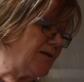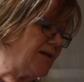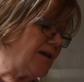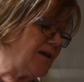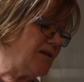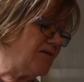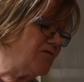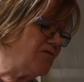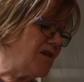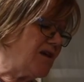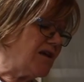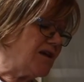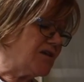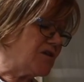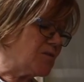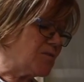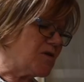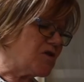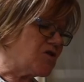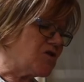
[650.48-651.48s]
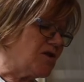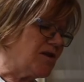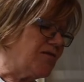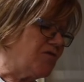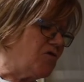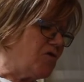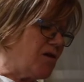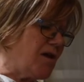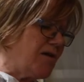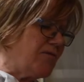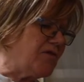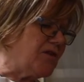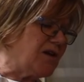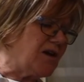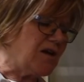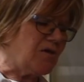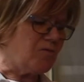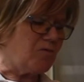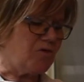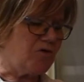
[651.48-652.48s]
the evening, especially if you have a
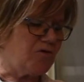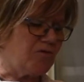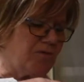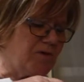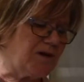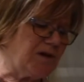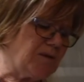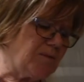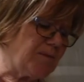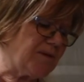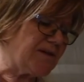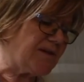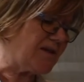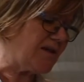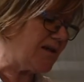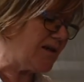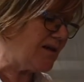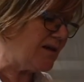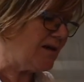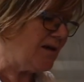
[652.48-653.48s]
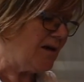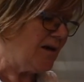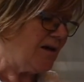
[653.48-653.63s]
night where you're really busy